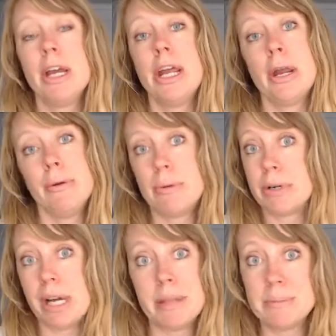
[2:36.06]

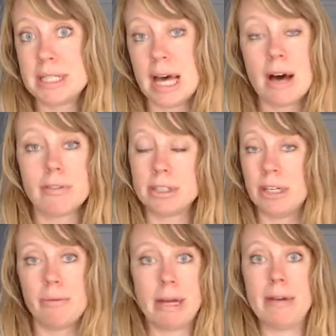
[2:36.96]
reward themselves,
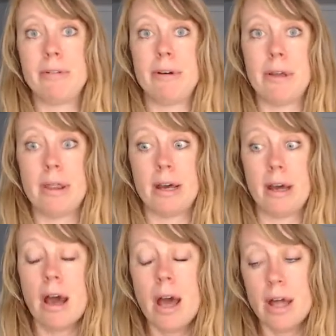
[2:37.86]
or whatever
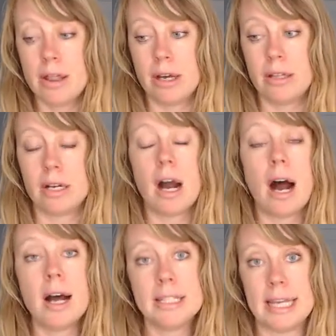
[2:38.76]
the
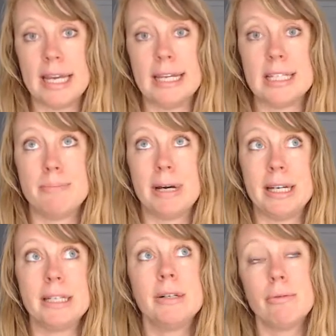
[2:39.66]
cause is.
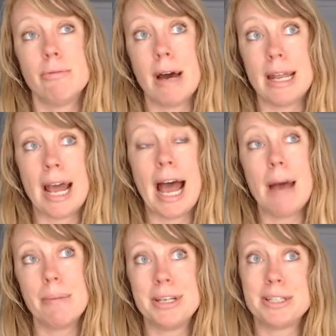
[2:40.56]
But what
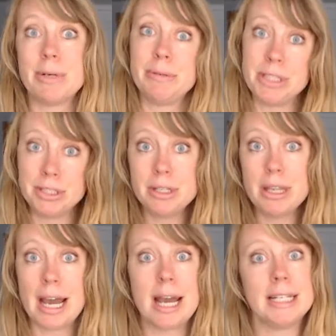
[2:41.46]
happens when we do
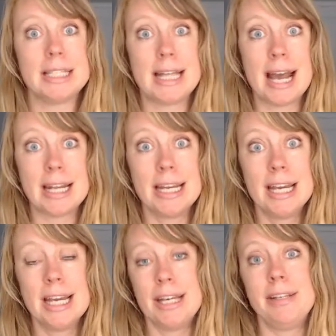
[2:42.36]
that is that,
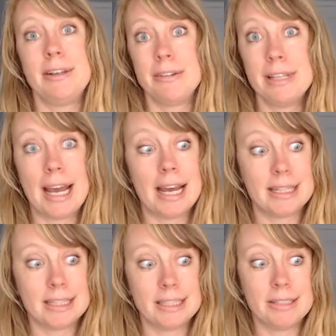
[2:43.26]
that
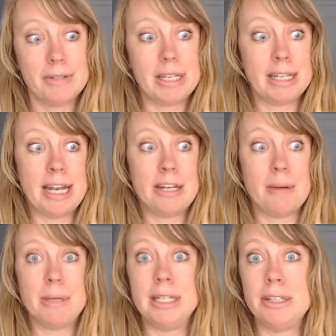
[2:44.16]
we can end
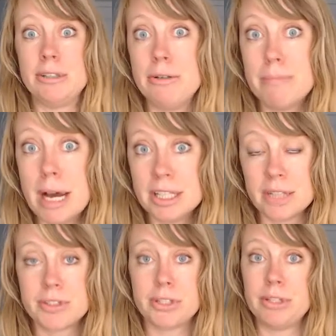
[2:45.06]
up eating too much
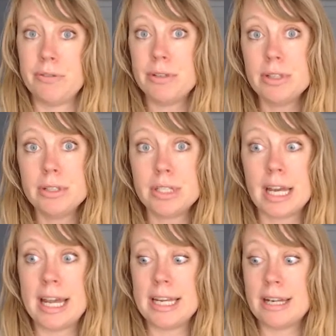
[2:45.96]
of certain foods,
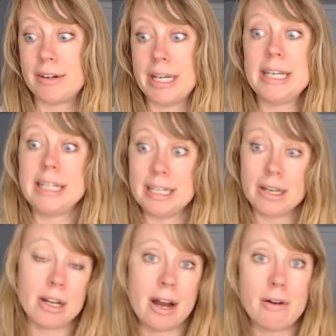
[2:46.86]
and or
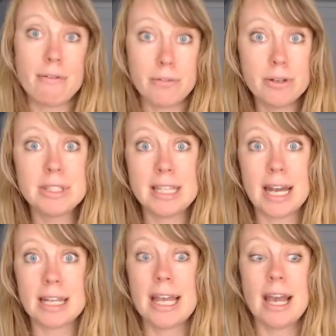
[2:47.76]
eating foods
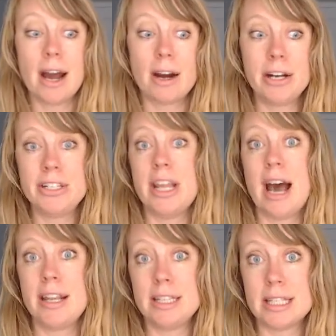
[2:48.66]
that are
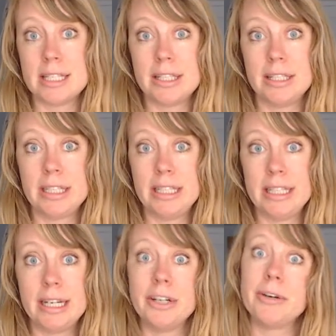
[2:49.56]
not
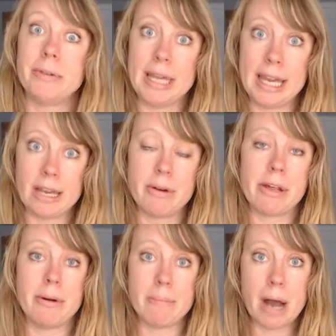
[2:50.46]
necessarily agreeing
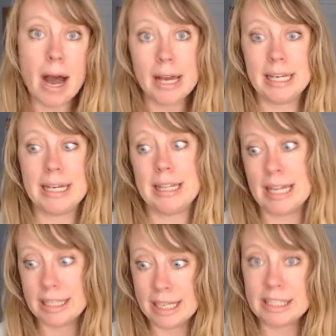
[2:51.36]
with our body, and
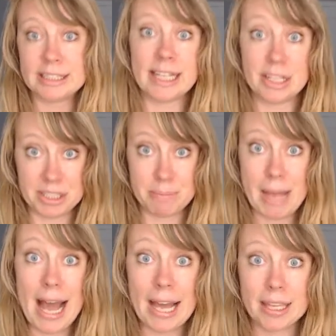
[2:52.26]
that can set us
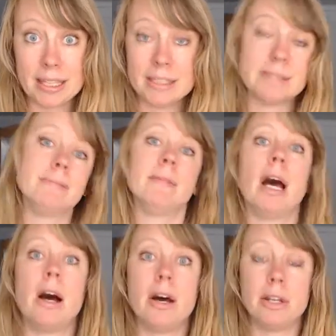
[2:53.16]
back
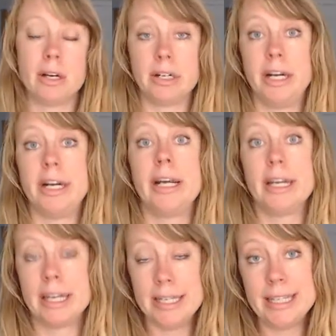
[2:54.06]
on our
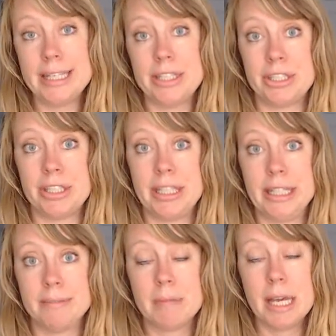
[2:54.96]
healing
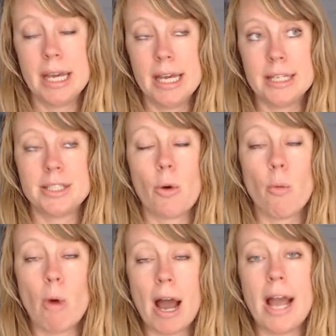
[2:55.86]
journey. So
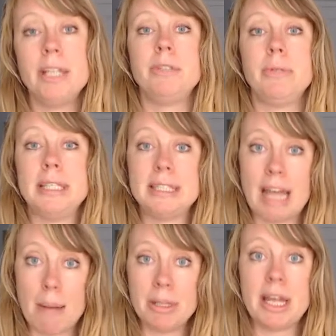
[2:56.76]
why do we
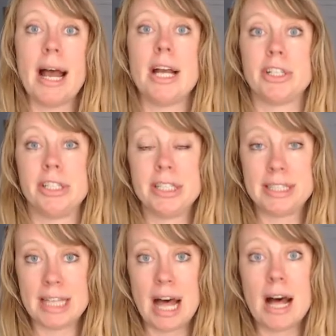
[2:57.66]
sabotage
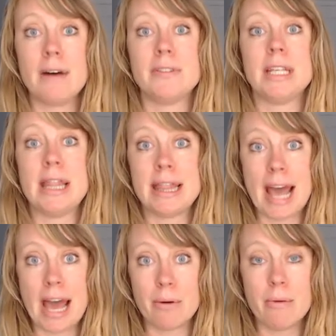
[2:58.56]
ourselves in
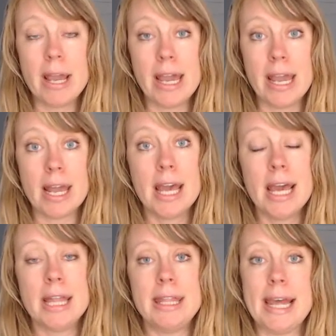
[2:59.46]
that way?
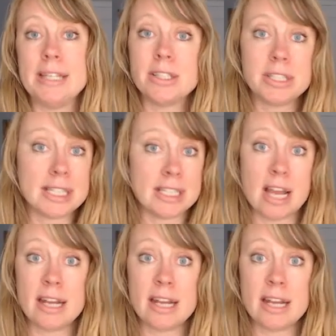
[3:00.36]
The answer is not